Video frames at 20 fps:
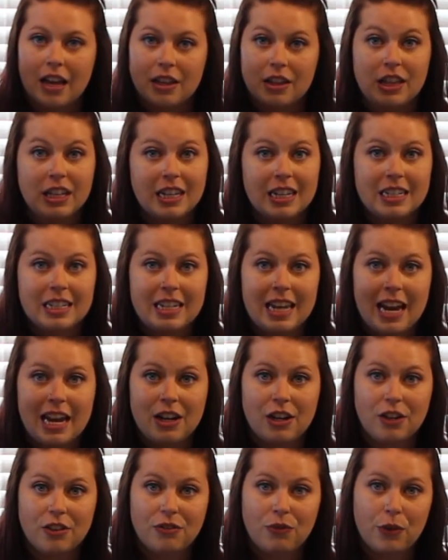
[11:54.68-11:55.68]
the
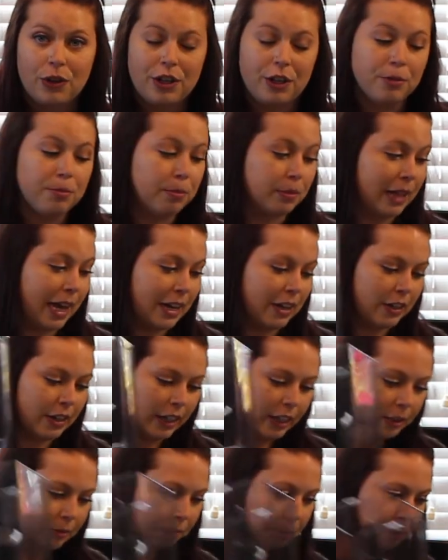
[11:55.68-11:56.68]
container for your
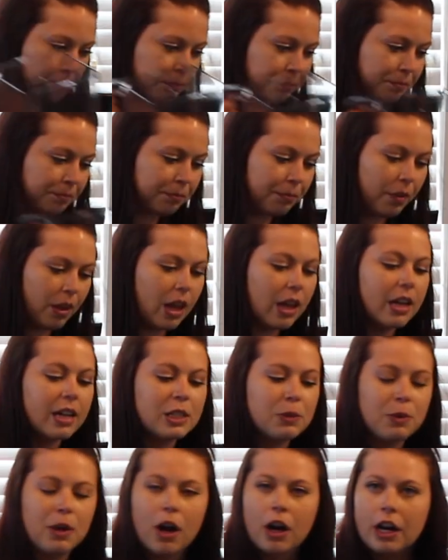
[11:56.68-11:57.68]
blender,
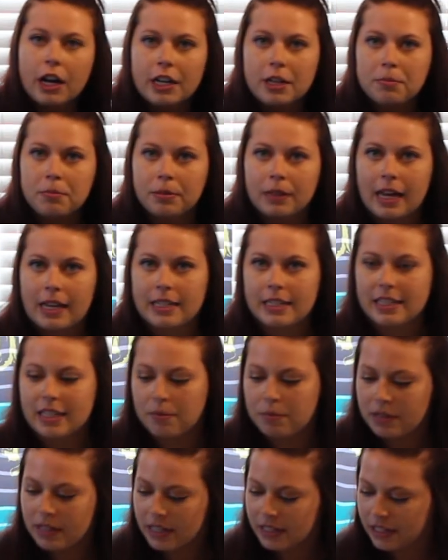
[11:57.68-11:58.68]
because we are going to blend
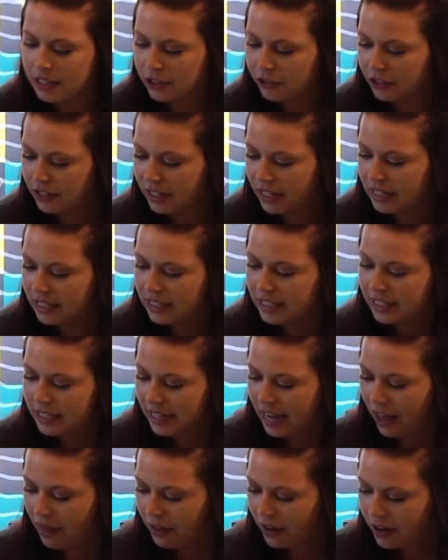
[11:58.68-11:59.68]
some of these ingredients
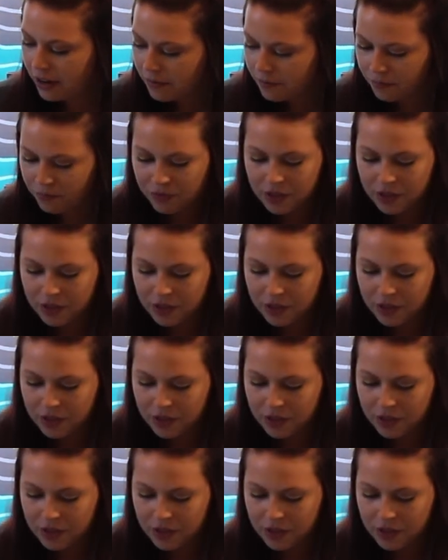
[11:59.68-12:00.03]
together.